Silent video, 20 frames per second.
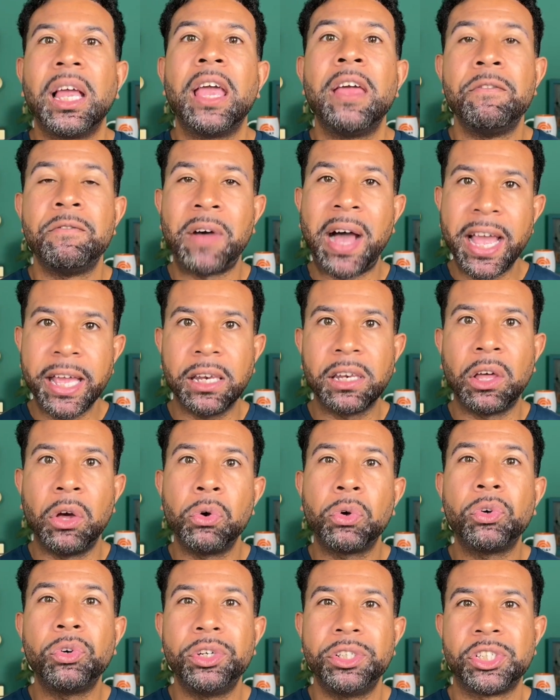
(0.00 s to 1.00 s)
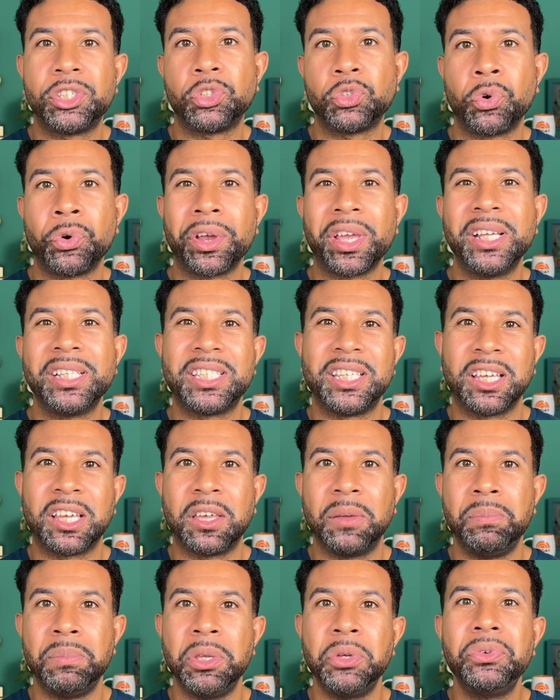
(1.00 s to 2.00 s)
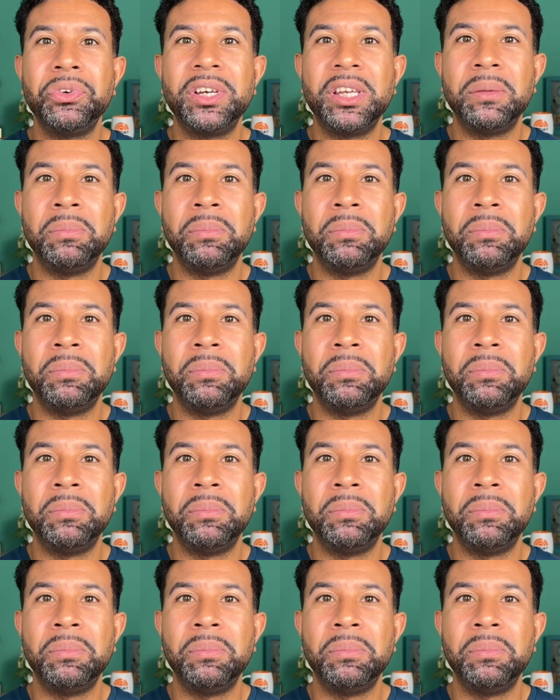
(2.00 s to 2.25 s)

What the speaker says: Invite local historians and community